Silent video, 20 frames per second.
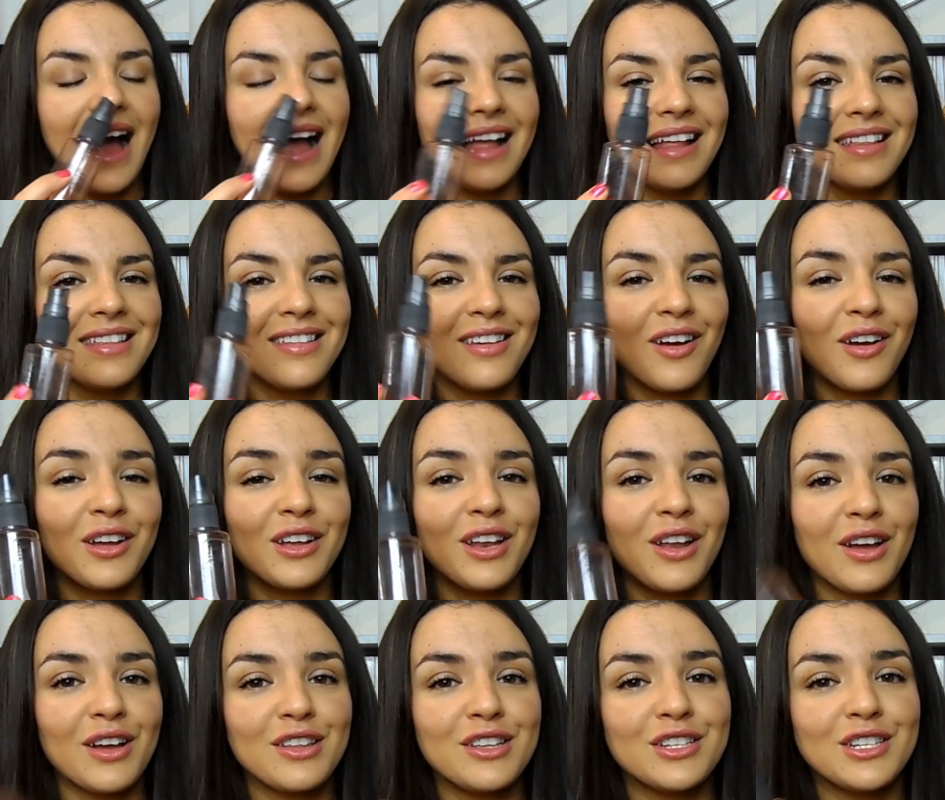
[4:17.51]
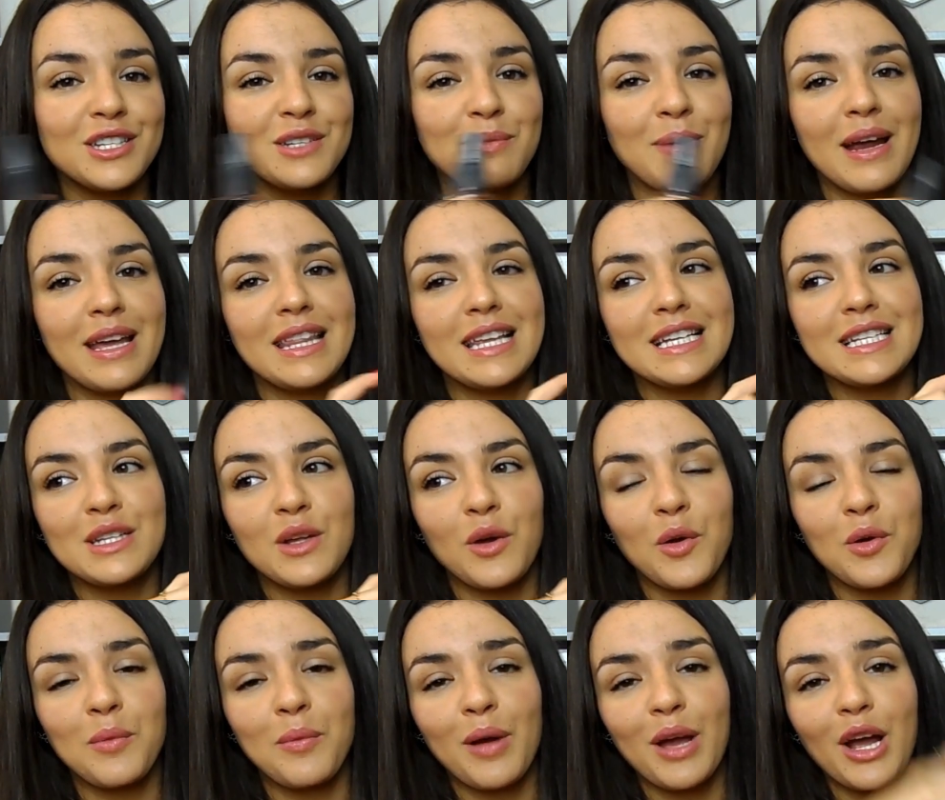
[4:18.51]
And I like to just spray this
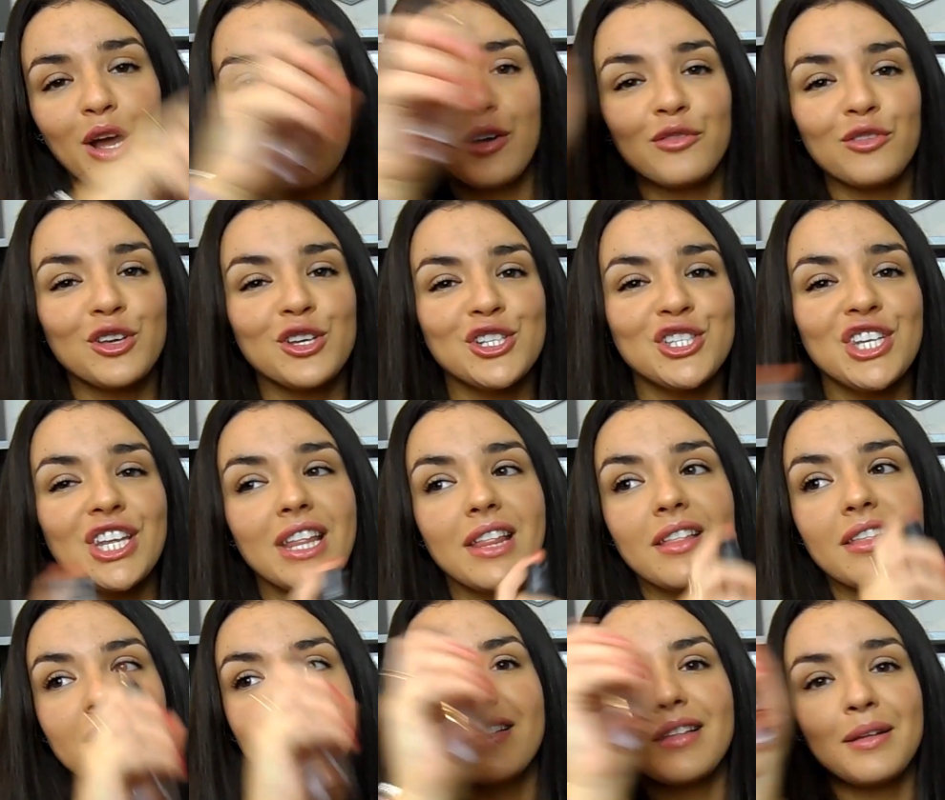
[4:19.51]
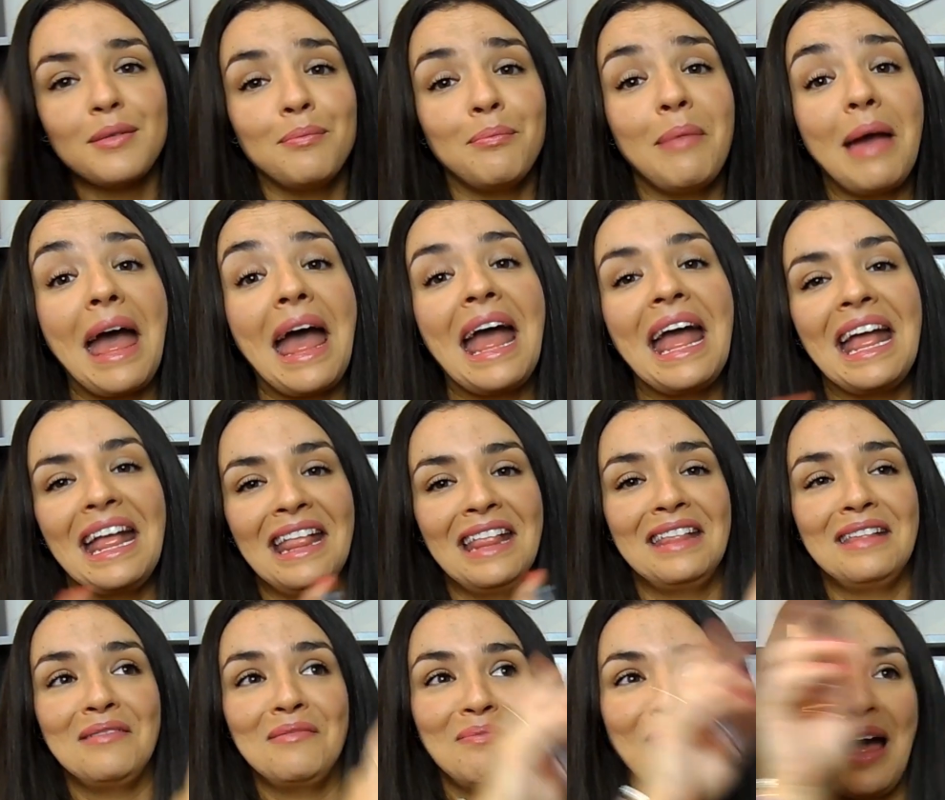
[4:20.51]
on my kind of cushions and
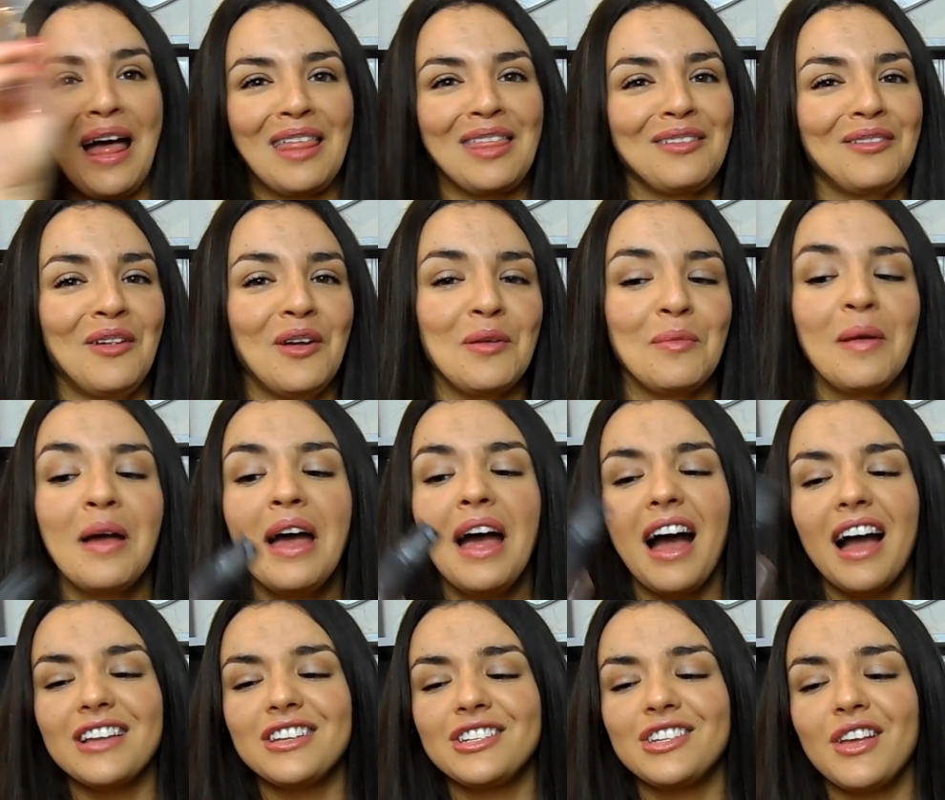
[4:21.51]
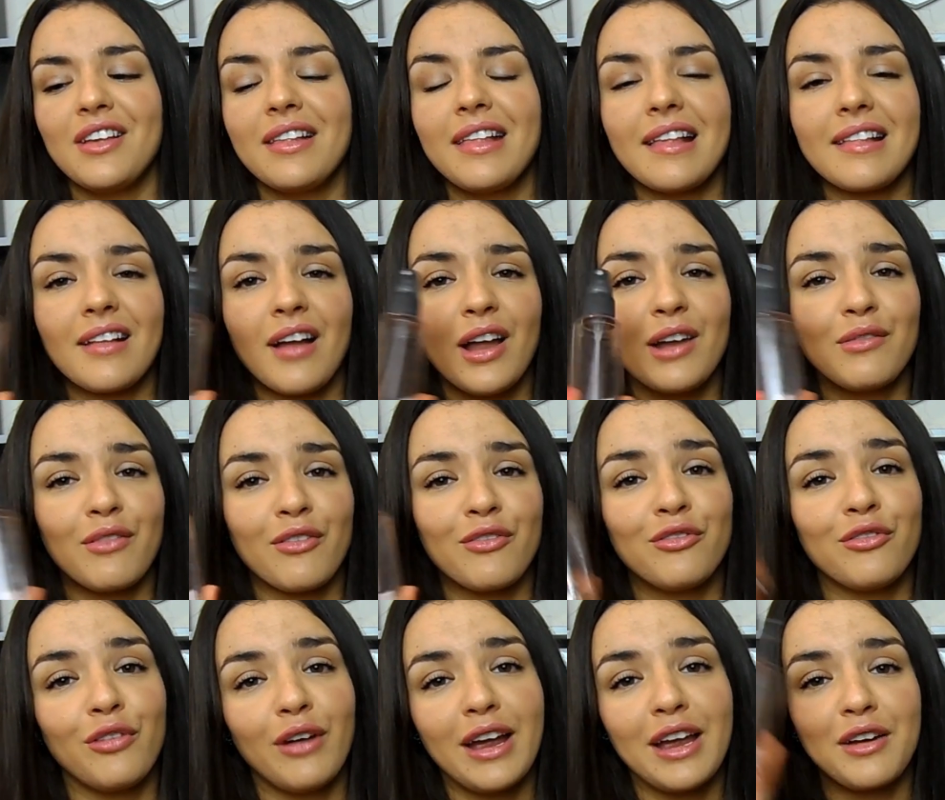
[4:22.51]
beds and bathroom. I just use it as kind of a
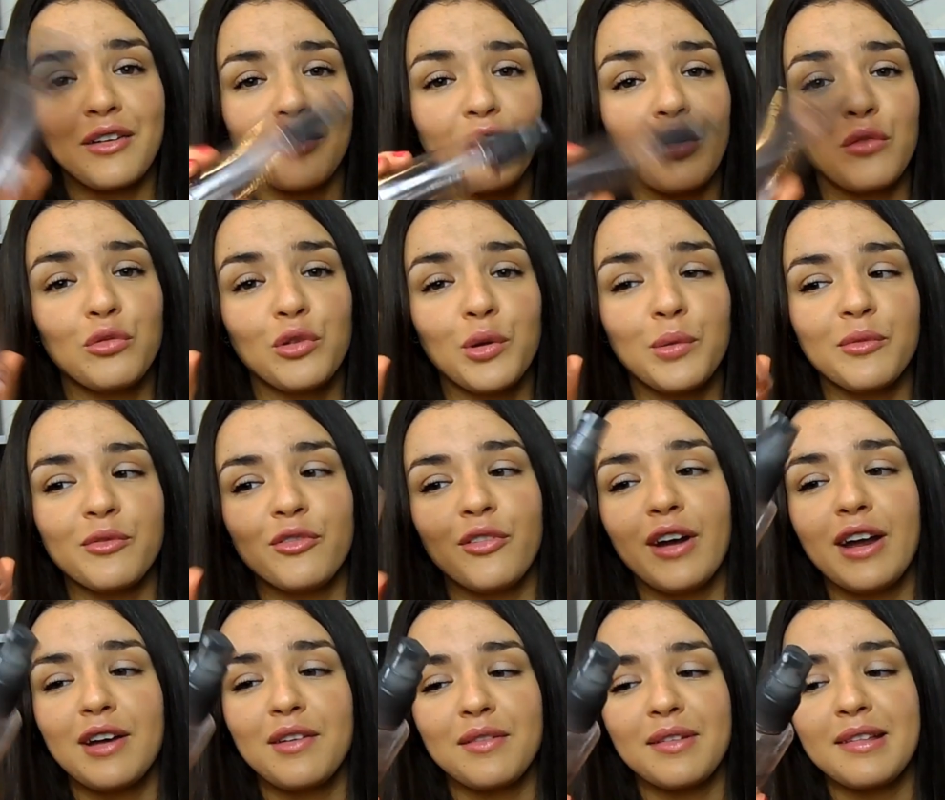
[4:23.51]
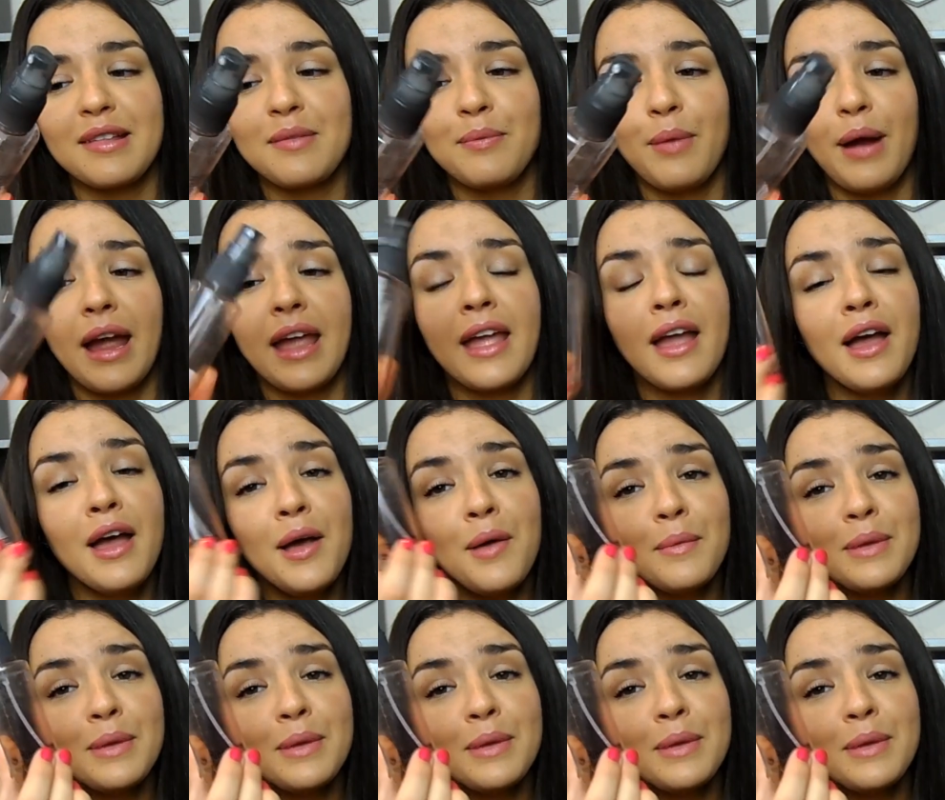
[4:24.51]
fragrant, a room fragrance spray.